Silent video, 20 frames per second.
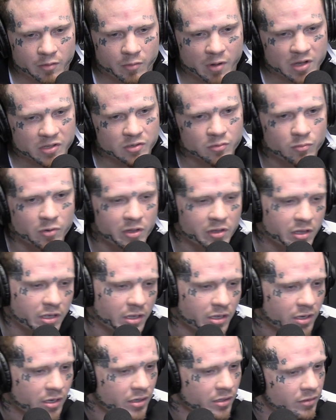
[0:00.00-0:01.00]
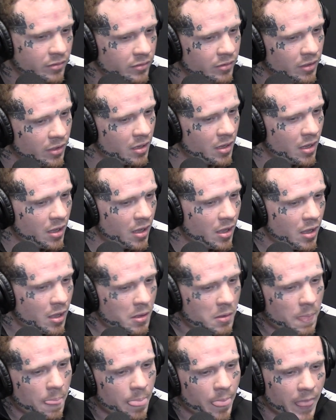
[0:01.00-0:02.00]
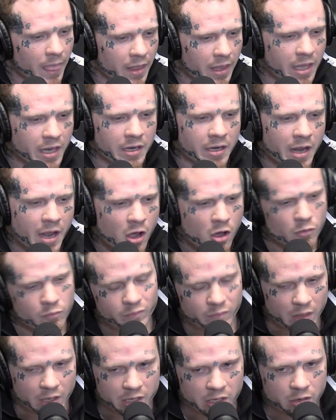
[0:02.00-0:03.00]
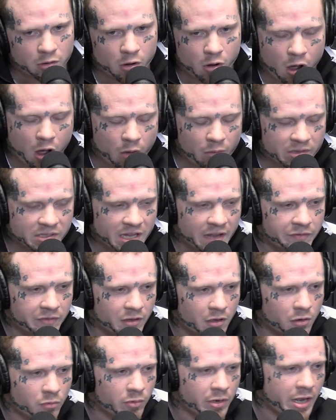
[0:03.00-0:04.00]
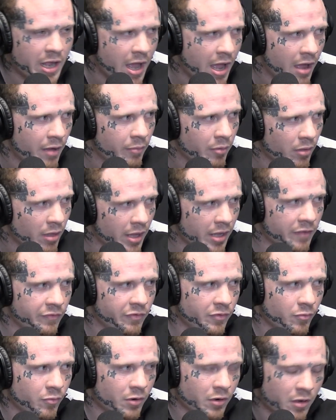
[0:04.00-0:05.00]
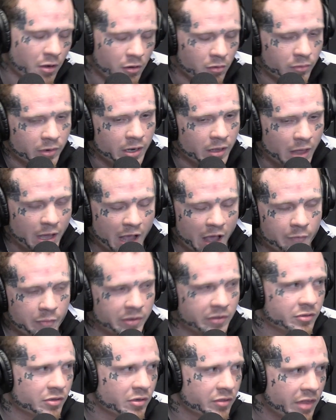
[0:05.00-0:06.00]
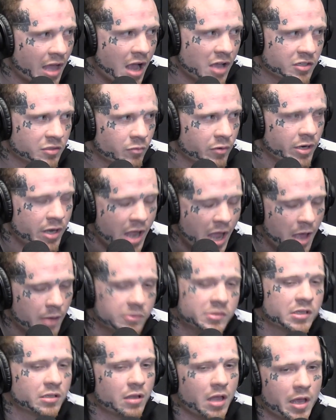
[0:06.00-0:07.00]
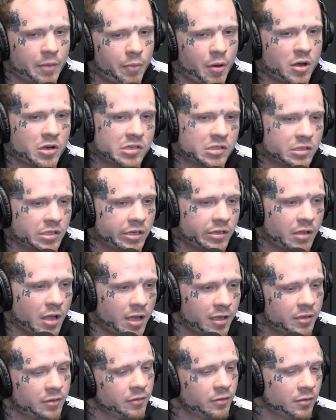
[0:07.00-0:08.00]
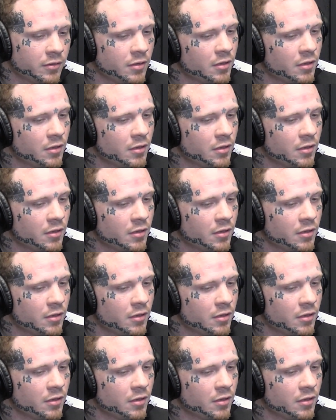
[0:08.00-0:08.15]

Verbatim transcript: then wrestle with it and getting help like you don't always have to go to rehab but like if you want to go to rehab like i've been to a thousand rehabs and like personally like